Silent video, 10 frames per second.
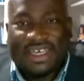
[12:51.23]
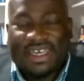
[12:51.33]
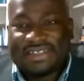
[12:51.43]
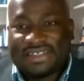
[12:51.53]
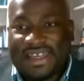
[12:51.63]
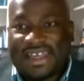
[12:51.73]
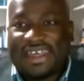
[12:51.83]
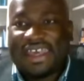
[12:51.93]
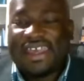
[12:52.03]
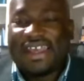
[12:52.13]
is that a
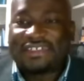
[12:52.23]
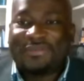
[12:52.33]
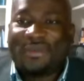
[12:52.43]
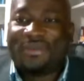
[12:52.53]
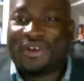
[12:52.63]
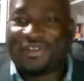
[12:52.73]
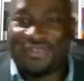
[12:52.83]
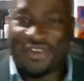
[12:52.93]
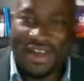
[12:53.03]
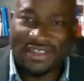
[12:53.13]
king has been born
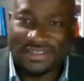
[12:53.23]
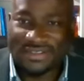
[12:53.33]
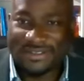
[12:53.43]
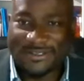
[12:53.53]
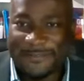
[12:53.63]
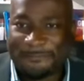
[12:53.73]
for us